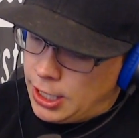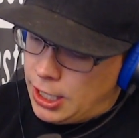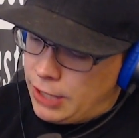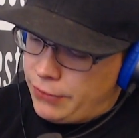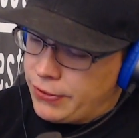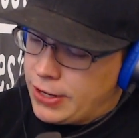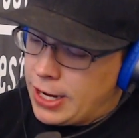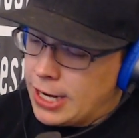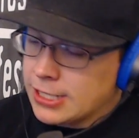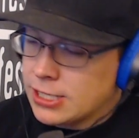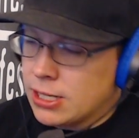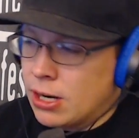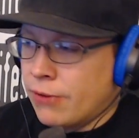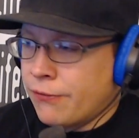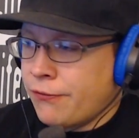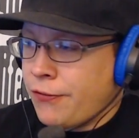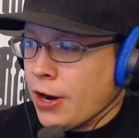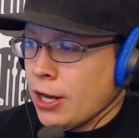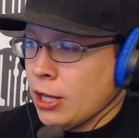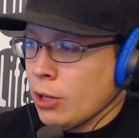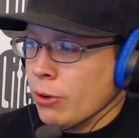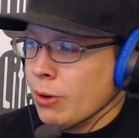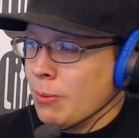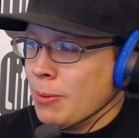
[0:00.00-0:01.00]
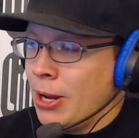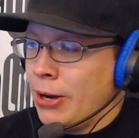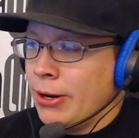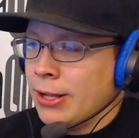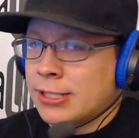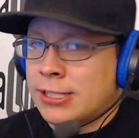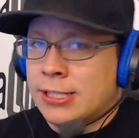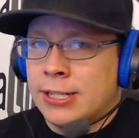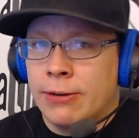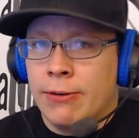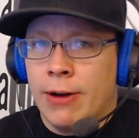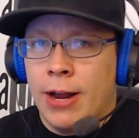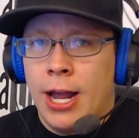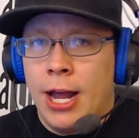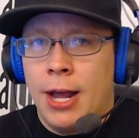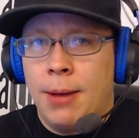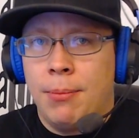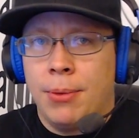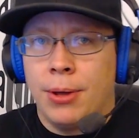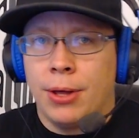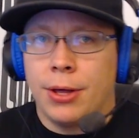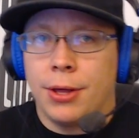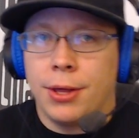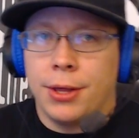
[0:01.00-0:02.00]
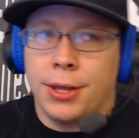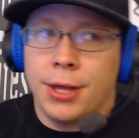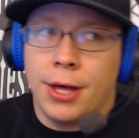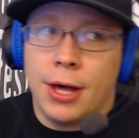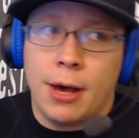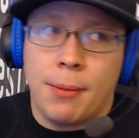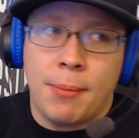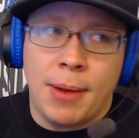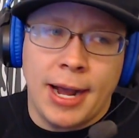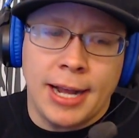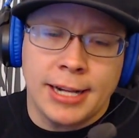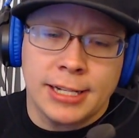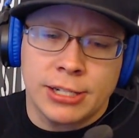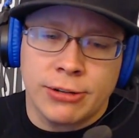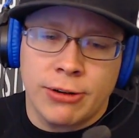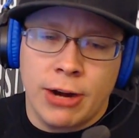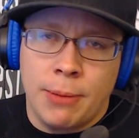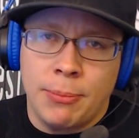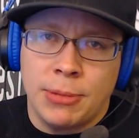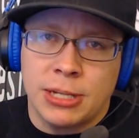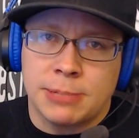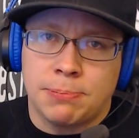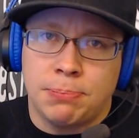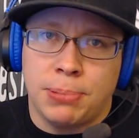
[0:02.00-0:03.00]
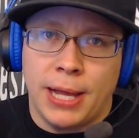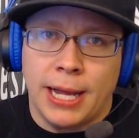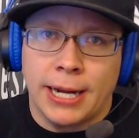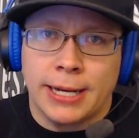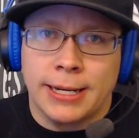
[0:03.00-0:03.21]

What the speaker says: If you guys aren't following me on Instagram, my Instagram is